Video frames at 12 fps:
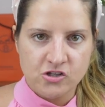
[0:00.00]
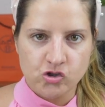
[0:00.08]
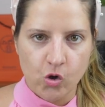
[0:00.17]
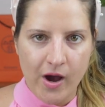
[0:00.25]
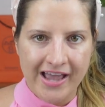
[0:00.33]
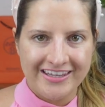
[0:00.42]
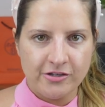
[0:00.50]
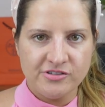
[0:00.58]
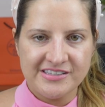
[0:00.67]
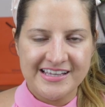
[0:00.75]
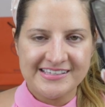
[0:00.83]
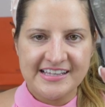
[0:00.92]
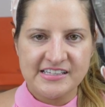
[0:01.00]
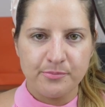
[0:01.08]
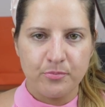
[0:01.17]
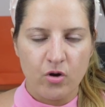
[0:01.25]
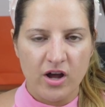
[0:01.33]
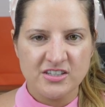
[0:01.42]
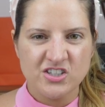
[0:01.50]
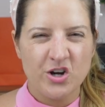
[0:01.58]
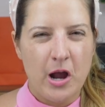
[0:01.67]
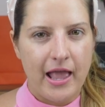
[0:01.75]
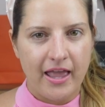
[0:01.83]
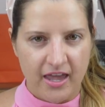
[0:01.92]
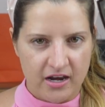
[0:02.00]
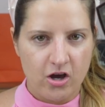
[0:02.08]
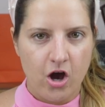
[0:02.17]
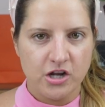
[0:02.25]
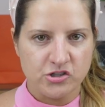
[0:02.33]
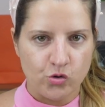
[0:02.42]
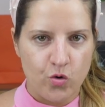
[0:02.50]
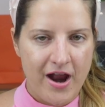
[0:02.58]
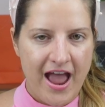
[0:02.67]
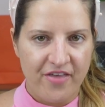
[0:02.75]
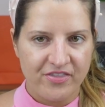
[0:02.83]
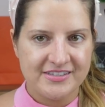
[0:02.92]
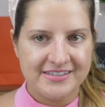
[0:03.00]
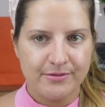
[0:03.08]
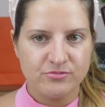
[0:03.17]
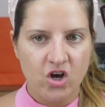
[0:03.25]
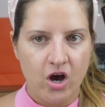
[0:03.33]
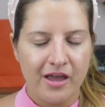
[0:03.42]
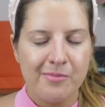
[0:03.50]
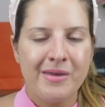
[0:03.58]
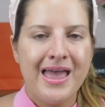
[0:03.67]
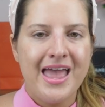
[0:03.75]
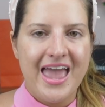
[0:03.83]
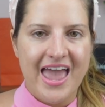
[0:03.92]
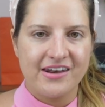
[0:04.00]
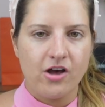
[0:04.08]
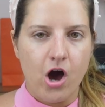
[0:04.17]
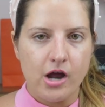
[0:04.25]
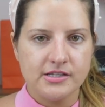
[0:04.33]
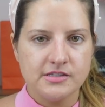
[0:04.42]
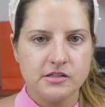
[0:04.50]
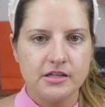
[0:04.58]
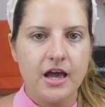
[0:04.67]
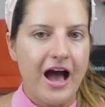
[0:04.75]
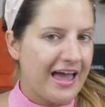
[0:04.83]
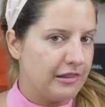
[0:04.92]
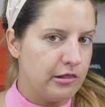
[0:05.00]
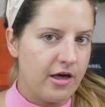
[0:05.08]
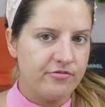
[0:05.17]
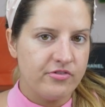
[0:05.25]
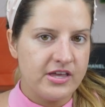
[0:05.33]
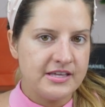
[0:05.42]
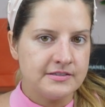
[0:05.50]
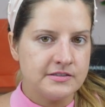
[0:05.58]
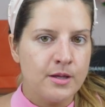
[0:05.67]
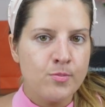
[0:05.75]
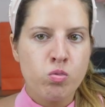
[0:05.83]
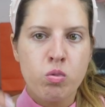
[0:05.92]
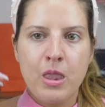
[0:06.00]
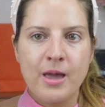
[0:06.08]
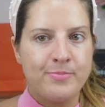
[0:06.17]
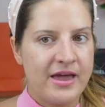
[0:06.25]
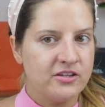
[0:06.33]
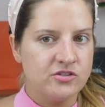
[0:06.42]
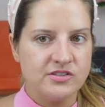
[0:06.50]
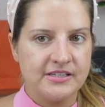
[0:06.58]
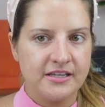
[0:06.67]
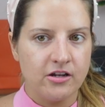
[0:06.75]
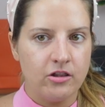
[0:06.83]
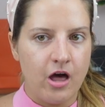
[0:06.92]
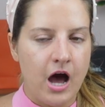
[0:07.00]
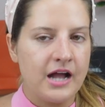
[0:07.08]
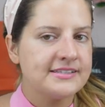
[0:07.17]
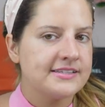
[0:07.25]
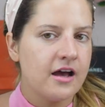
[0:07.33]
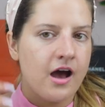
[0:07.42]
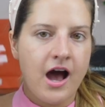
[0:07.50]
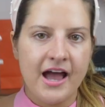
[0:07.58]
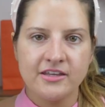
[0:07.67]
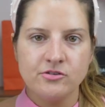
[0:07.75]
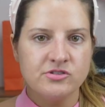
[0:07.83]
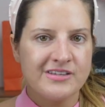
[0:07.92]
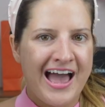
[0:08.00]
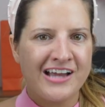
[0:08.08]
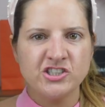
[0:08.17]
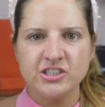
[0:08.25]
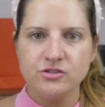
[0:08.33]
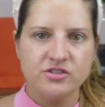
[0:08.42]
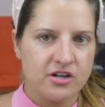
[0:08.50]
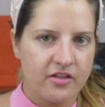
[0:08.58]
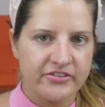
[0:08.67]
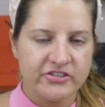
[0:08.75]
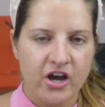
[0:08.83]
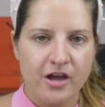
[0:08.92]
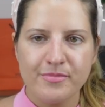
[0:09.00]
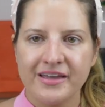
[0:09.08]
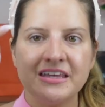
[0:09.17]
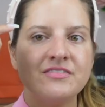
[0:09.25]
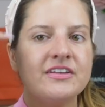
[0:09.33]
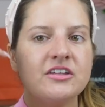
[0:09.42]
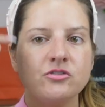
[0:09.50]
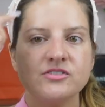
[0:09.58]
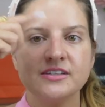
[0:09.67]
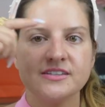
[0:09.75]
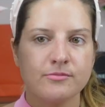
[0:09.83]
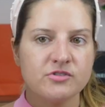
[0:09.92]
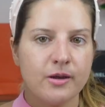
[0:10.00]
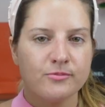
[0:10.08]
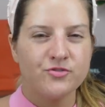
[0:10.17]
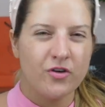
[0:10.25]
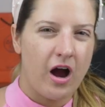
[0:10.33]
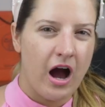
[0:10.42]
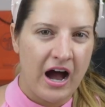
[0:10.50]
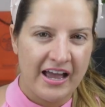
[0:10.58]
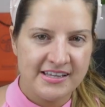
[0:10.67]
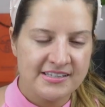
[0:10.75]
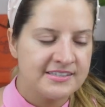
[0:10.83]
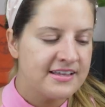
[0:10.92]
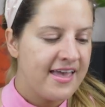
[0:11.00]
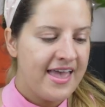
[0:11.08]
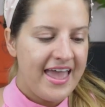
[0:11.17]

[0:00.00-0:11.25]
So I use this as a bronzer and a contour at the same time. And honestly, I love this. I've been using it a lot. I actually use it all the time. I even use it sometimes for eyes.